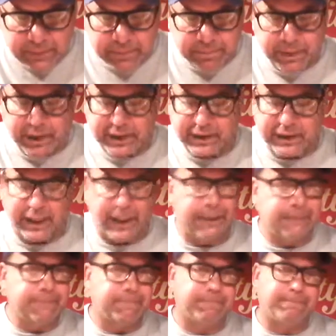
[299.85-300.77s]
But
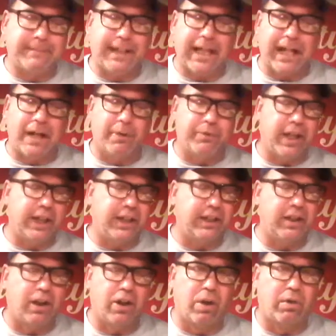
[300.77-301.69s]
I don't think
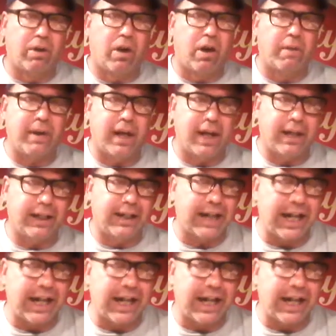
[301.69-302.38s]
you're going to go wrong buying it.